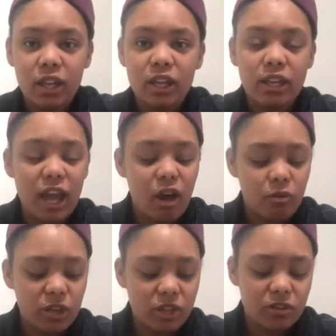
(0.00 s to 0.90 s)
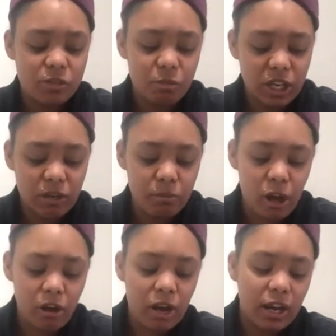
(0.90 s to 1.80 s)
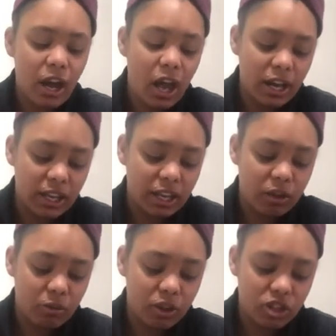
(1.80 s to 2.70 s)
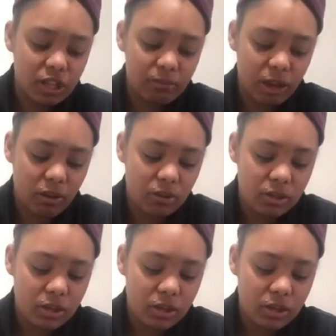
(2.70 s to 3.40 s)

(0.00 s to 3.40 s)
Now, we used peanut butter and honey, which can melt,